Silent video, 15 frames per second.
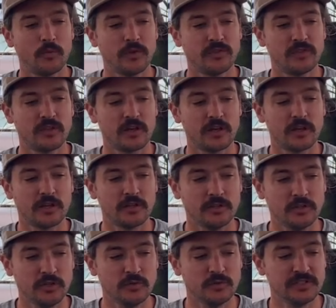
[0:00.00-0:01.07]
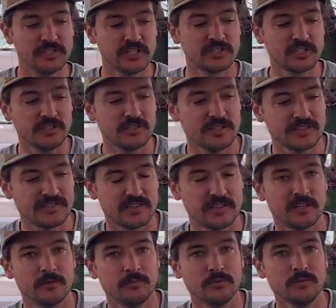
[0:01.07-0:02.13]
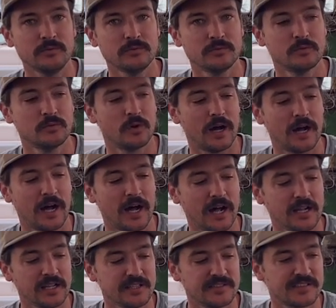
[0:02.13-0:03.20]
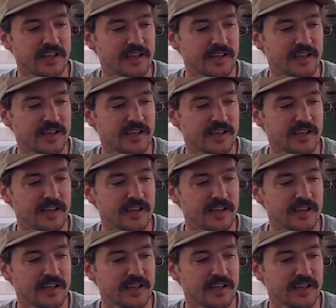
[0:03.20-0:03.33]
with the new addition is the gimbal. Uh, it's